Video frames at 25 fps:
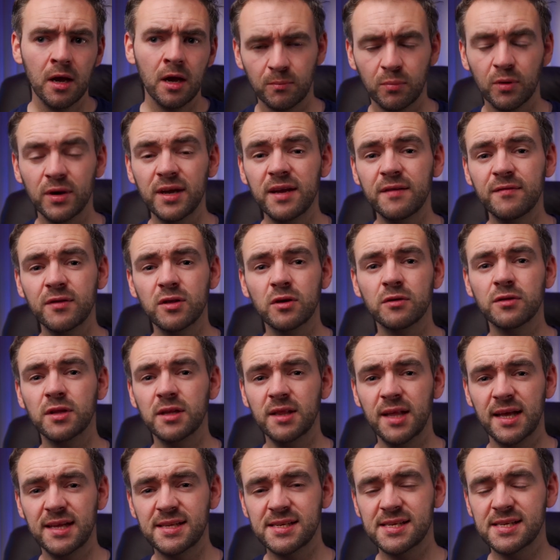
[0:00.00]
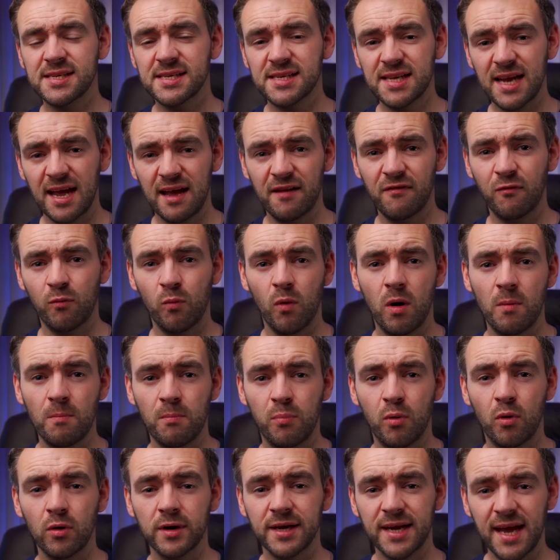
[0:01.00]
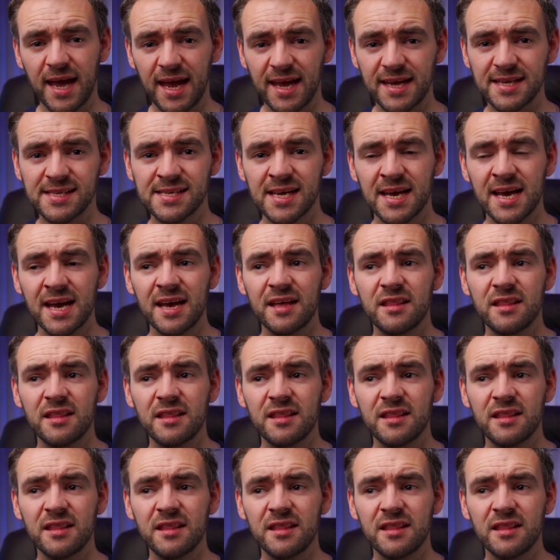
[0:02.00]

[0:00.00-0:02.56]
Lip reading: But even though the lens is an f1.8,